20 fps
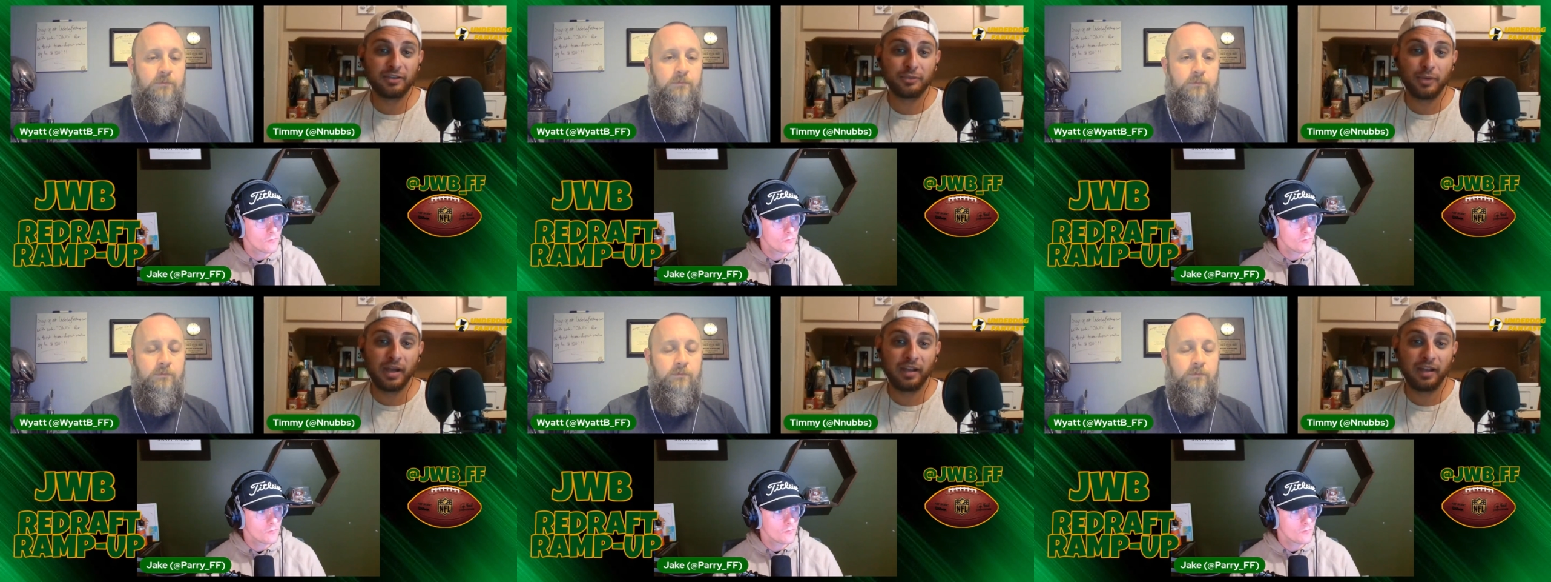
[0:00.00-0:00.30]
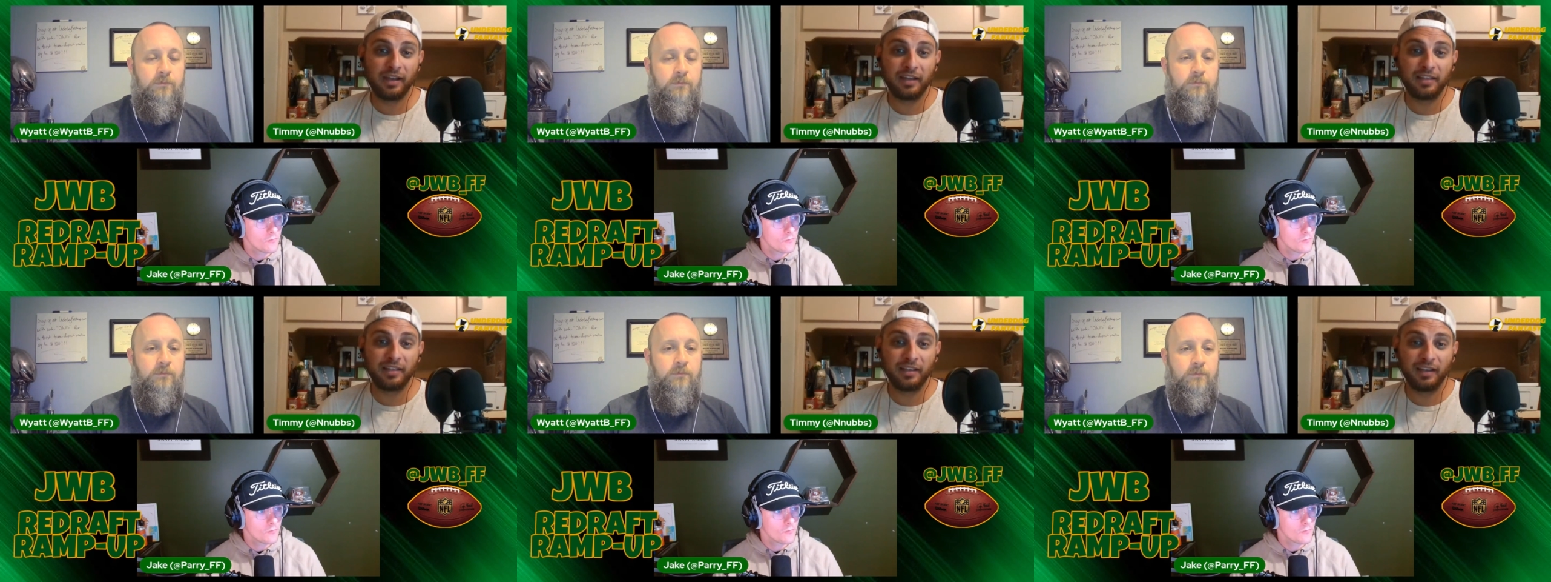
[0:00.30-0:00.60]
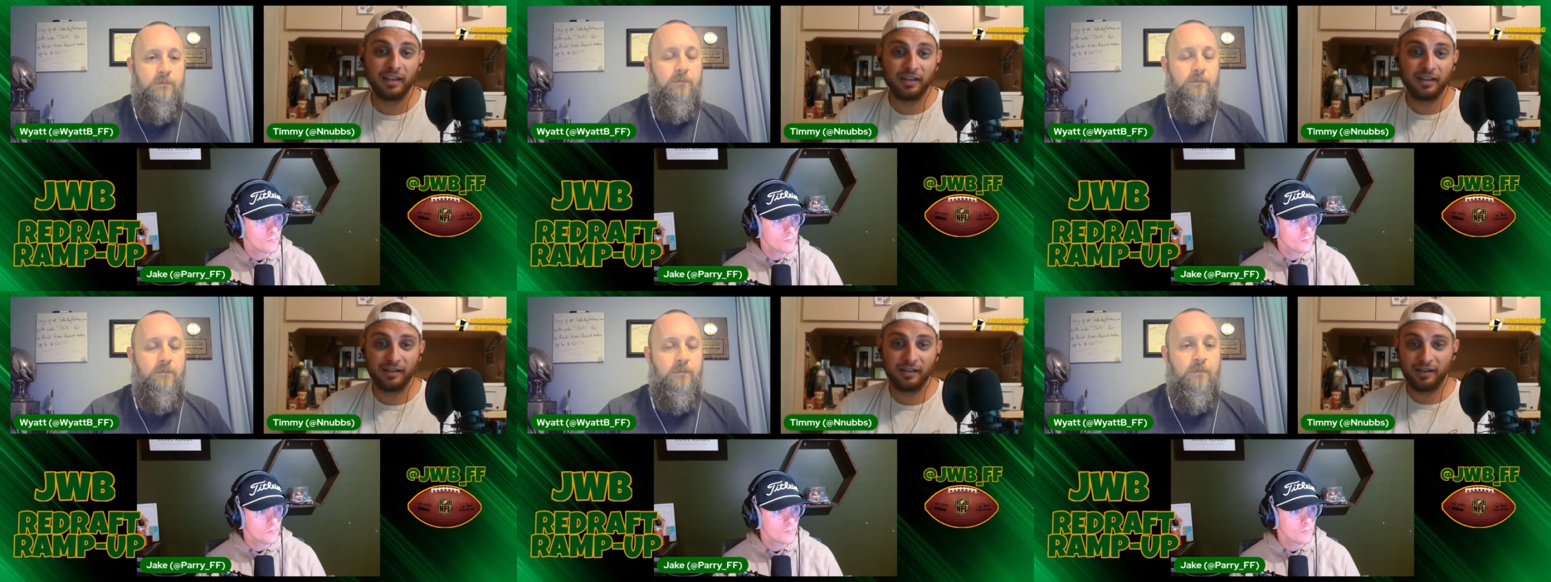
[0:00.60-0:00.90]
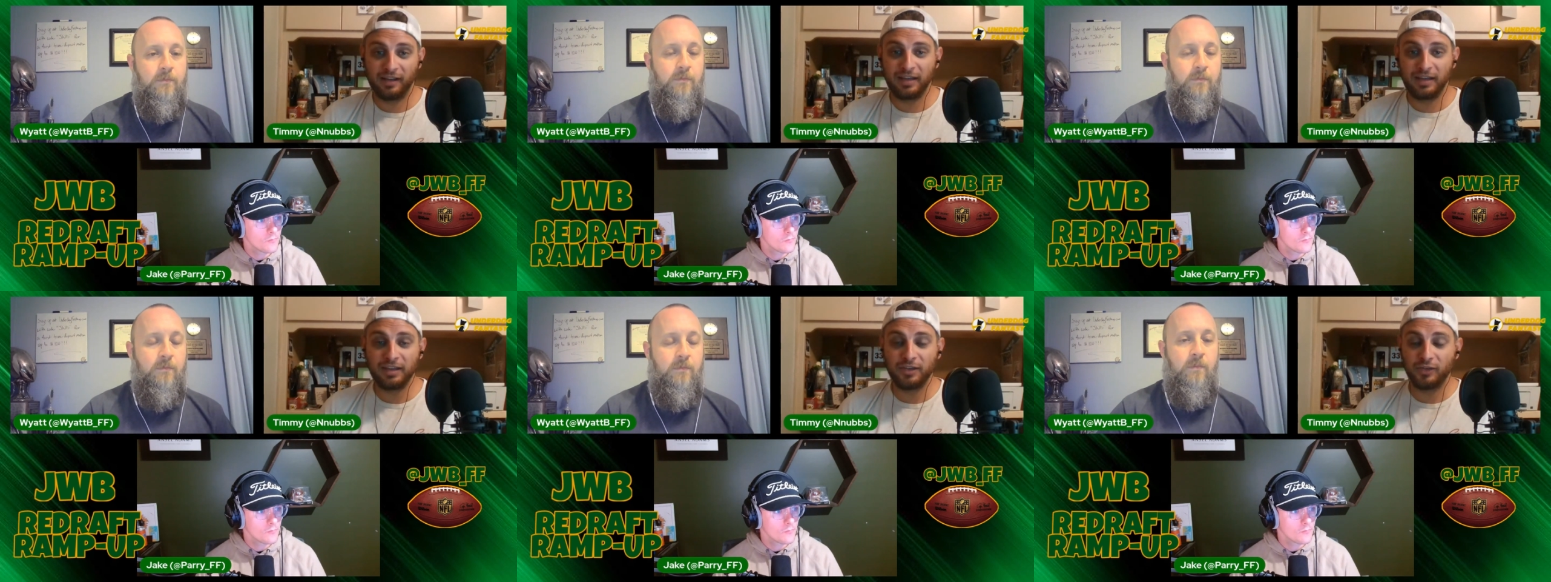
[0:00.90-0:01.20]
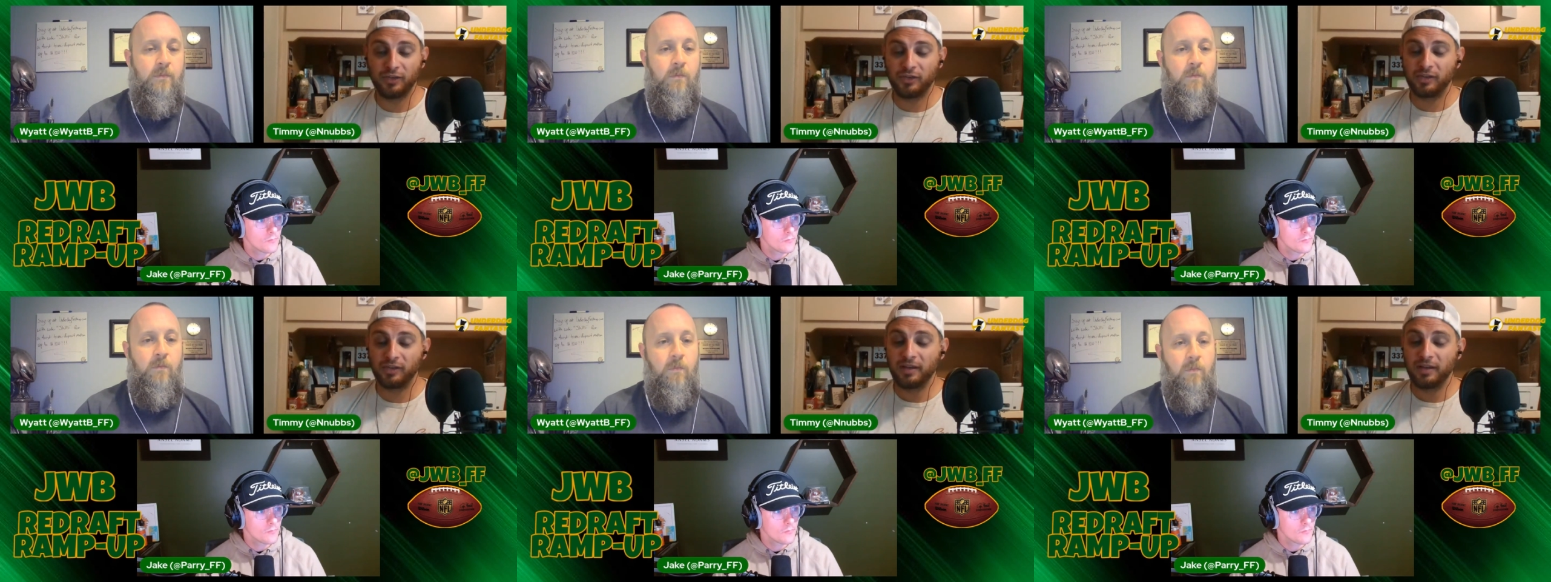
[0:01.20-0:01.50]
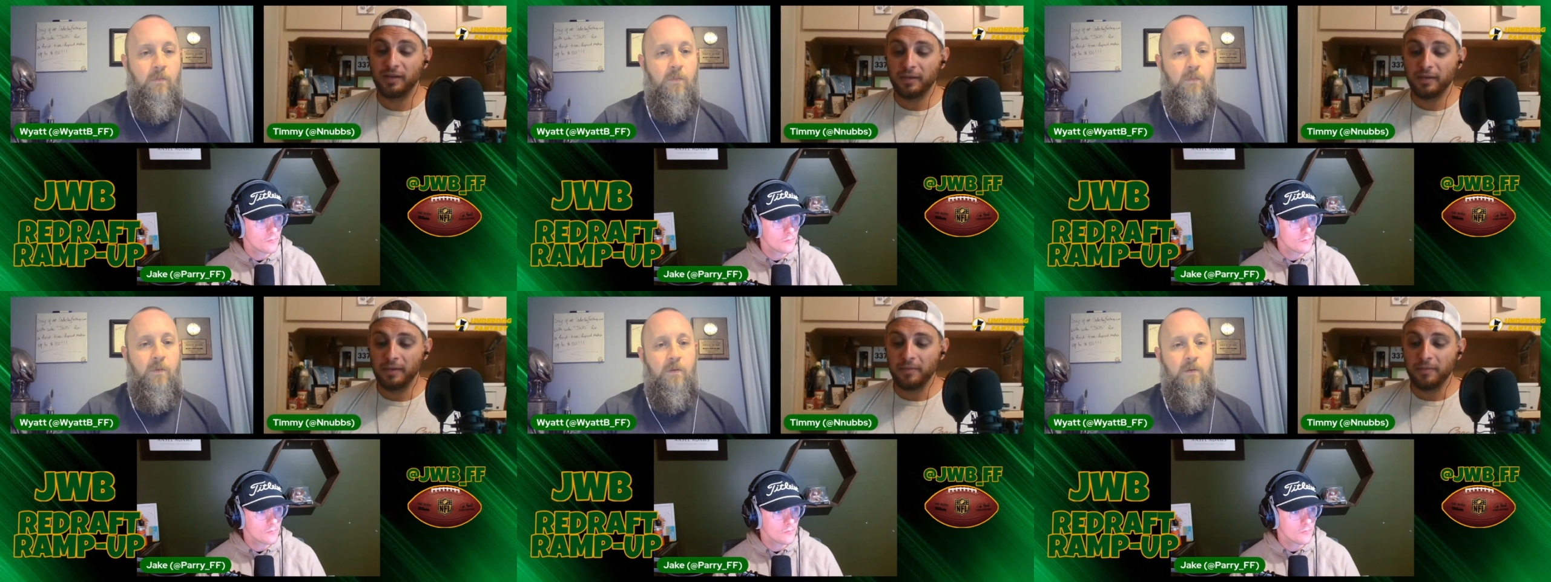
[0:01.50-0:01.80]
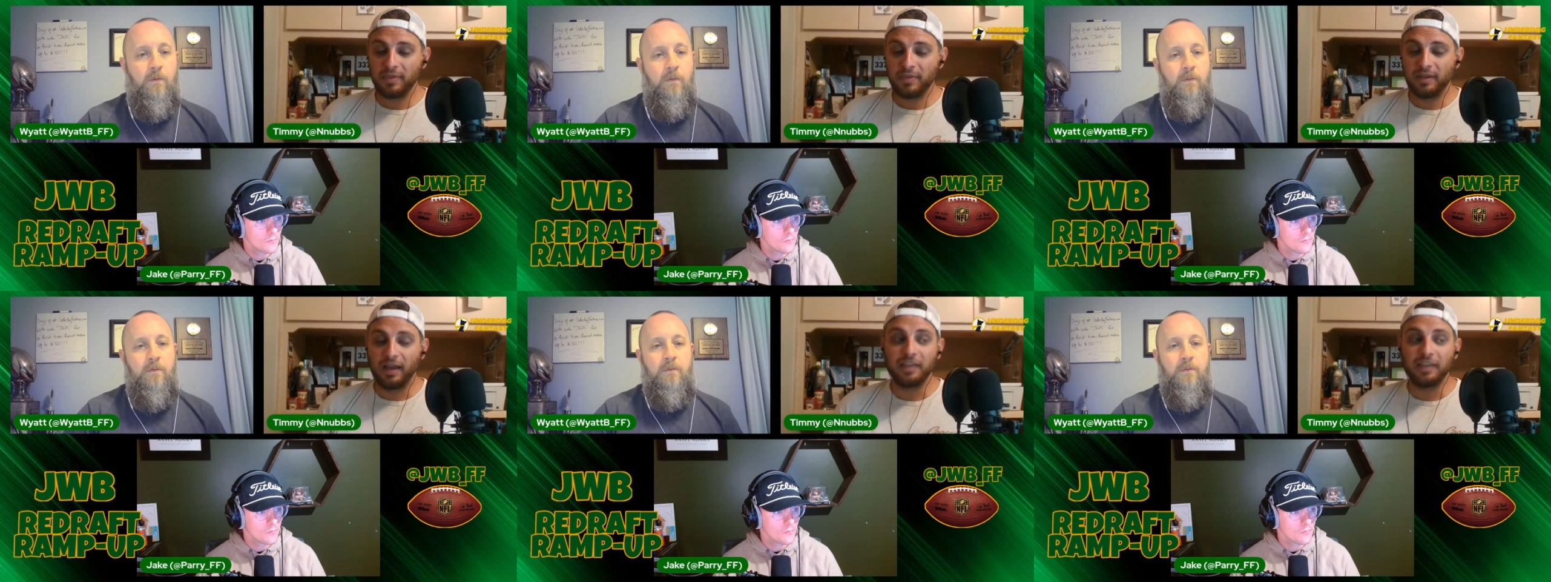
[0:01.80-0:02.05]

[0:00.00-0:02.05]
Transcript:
Speaker 1: rank. I think he's, I